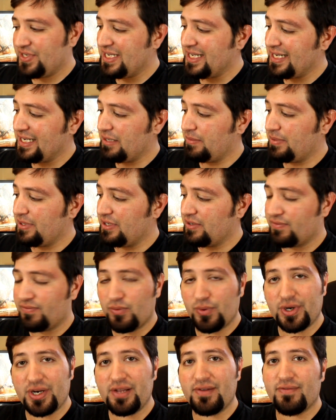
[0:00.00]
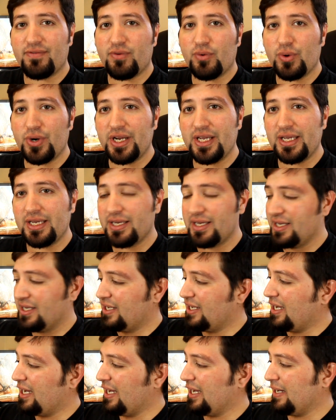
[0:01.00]
1080p or
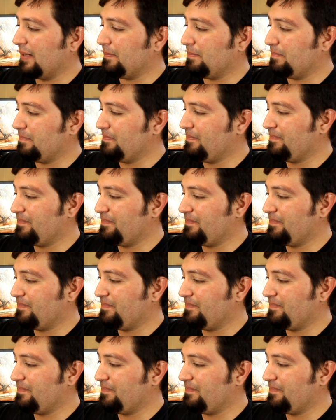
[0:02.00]
1440,